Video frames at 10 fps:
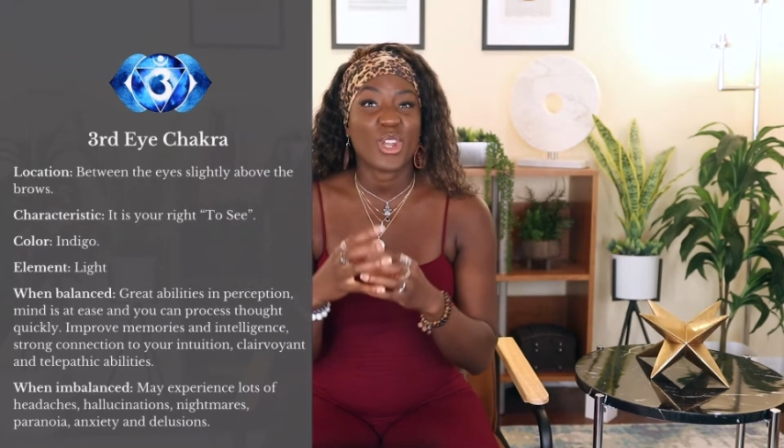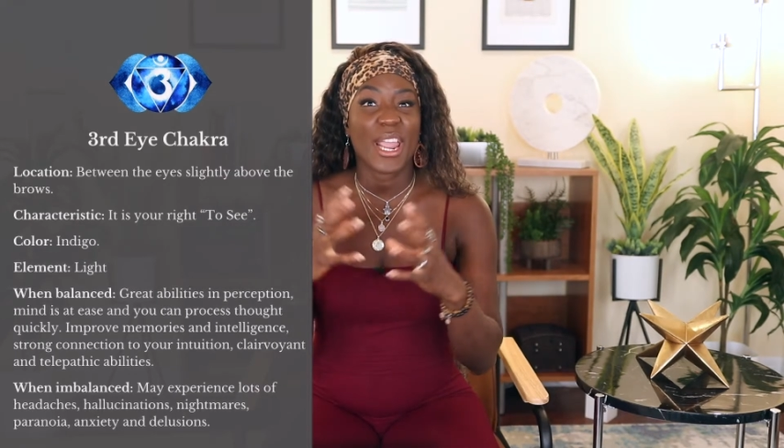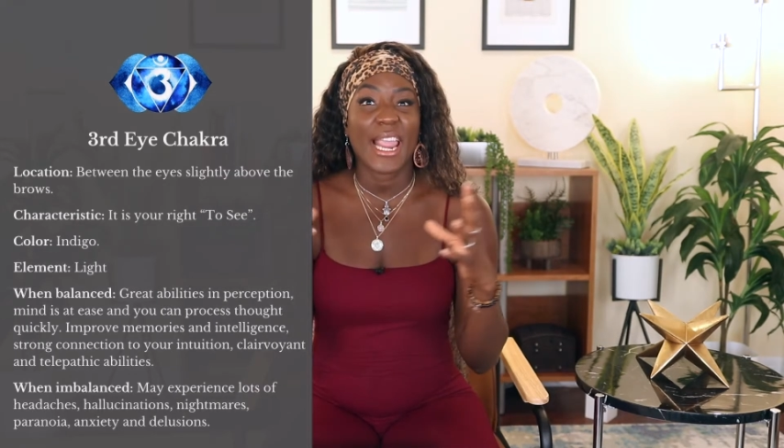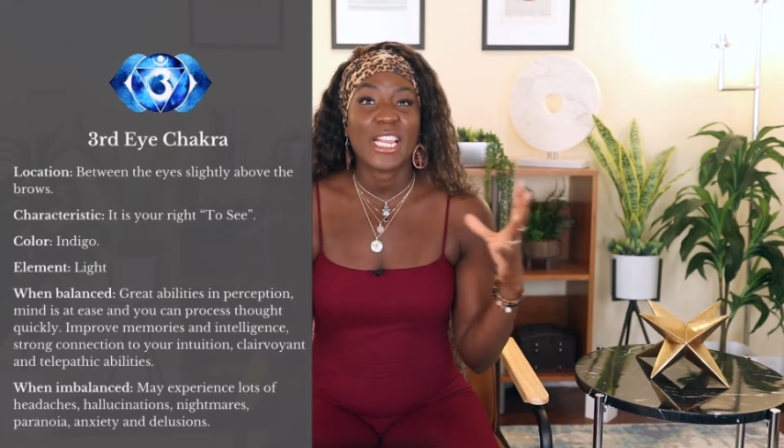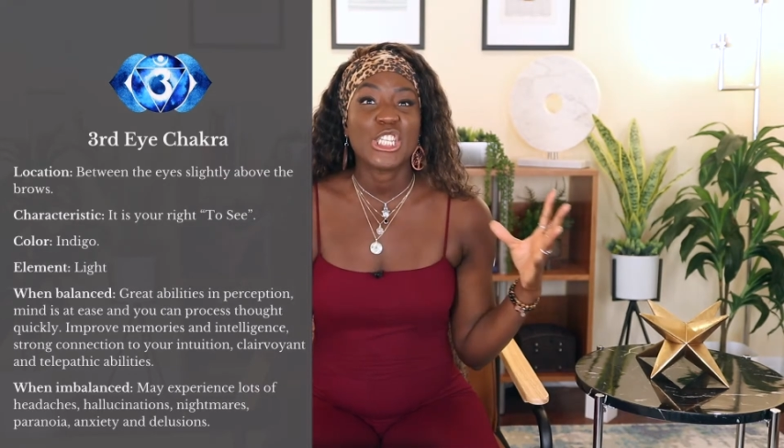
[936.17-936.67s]
your
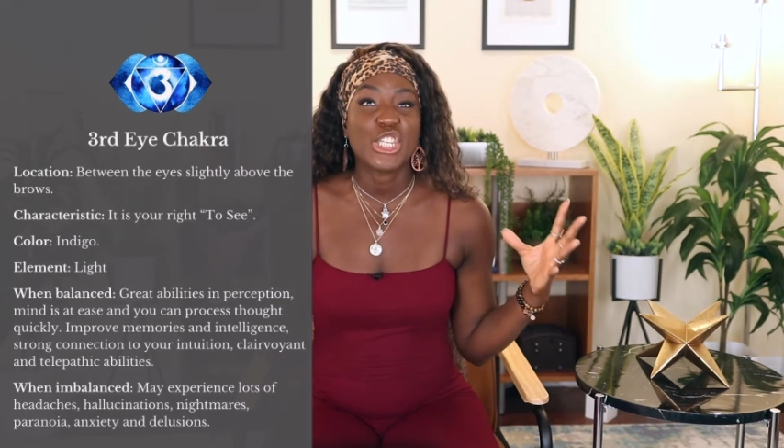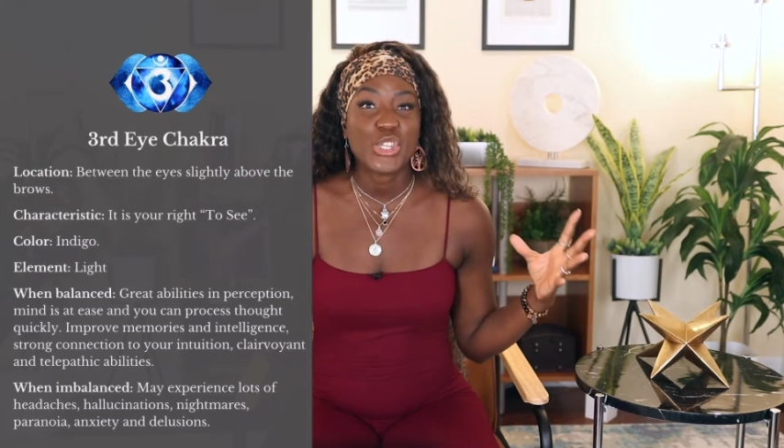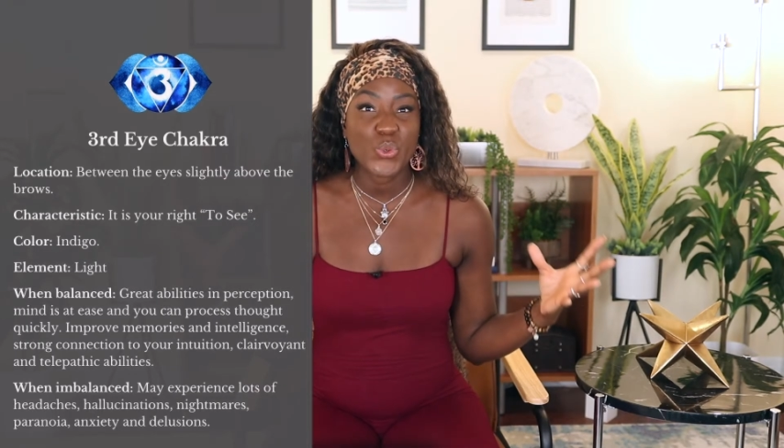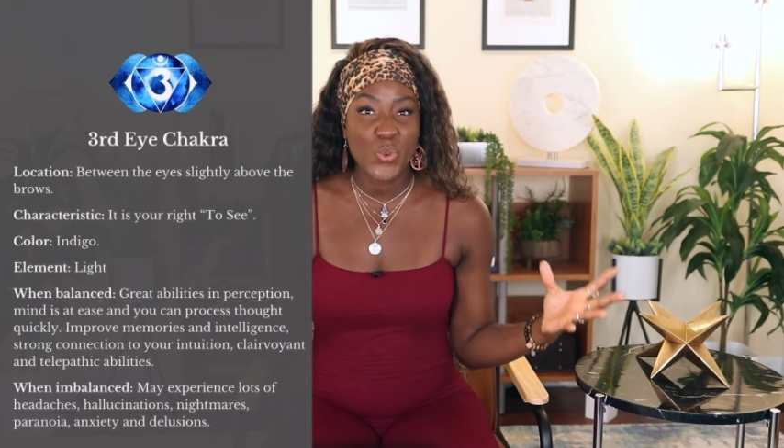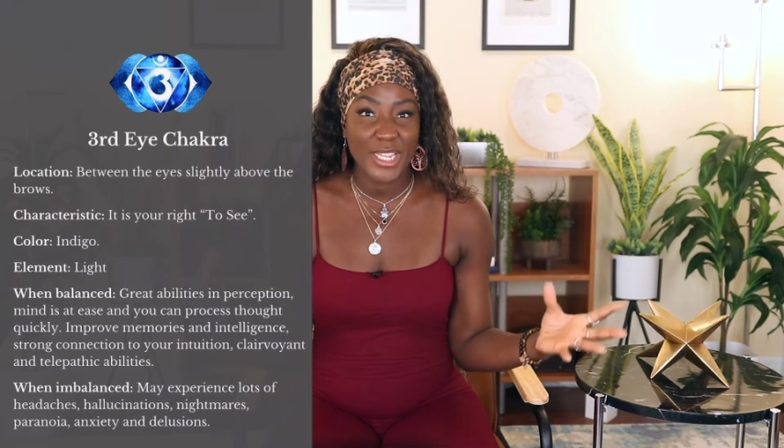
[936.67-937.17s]

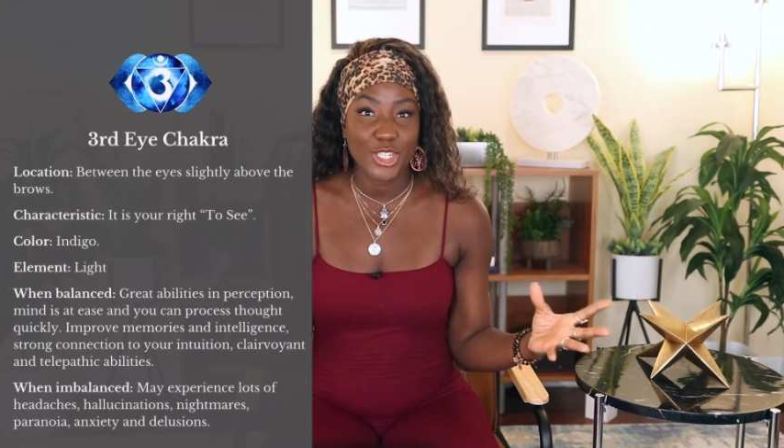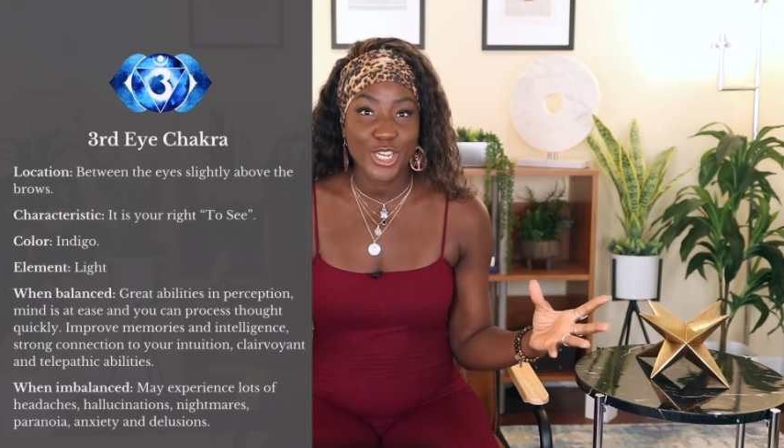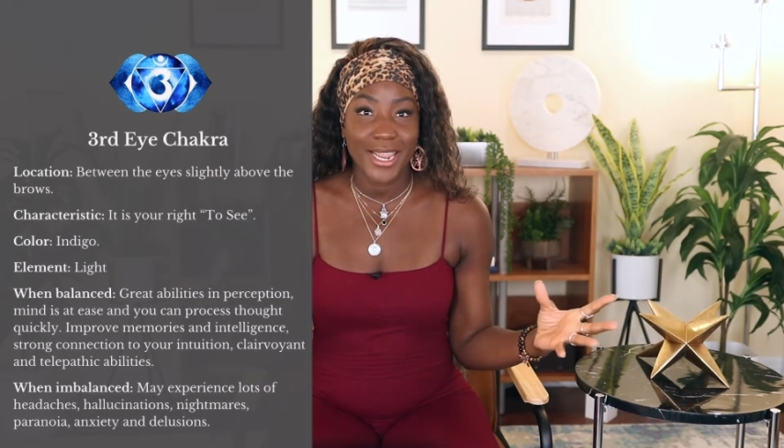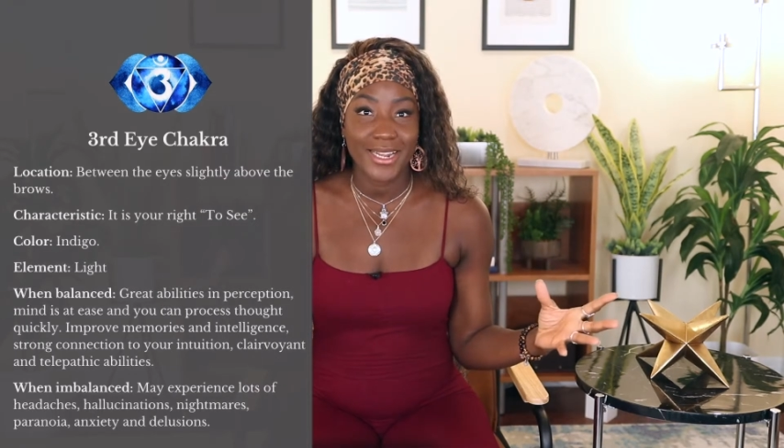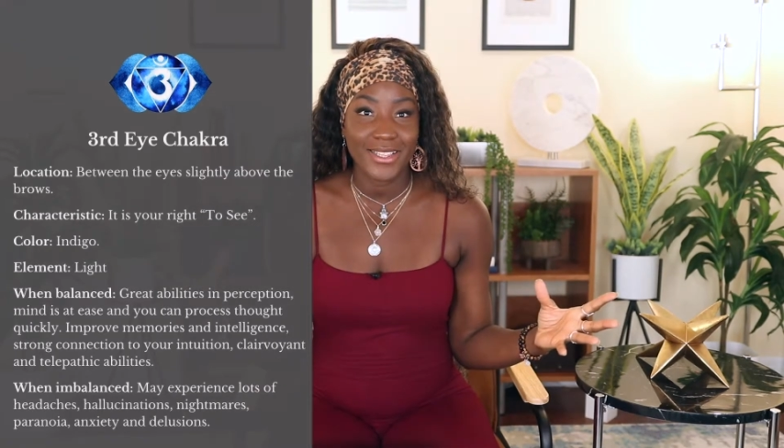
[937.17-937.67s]

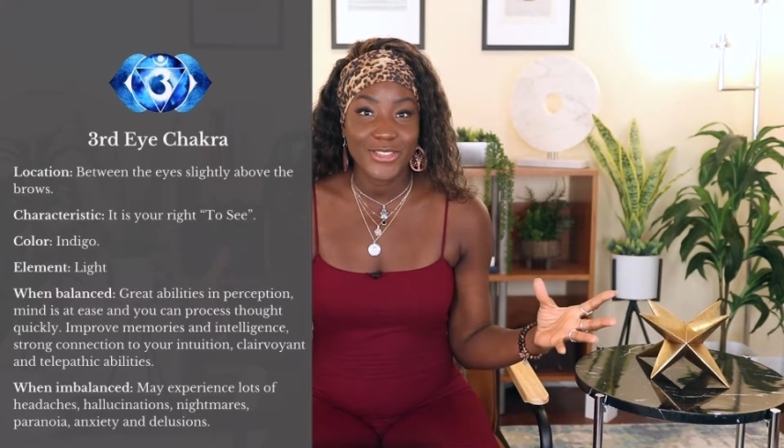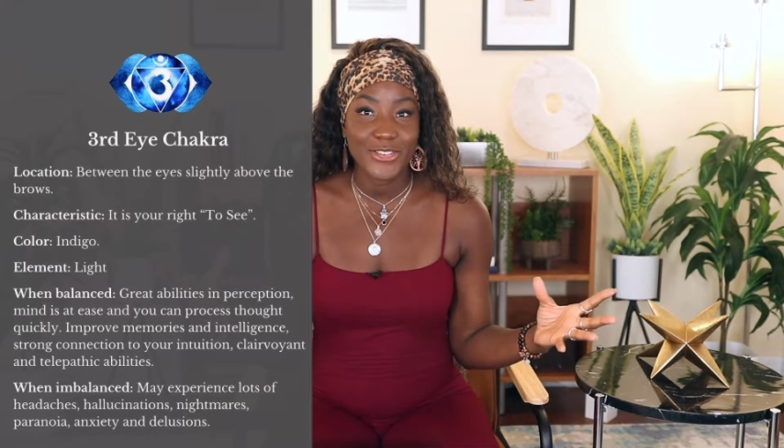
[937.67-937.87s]
intuition,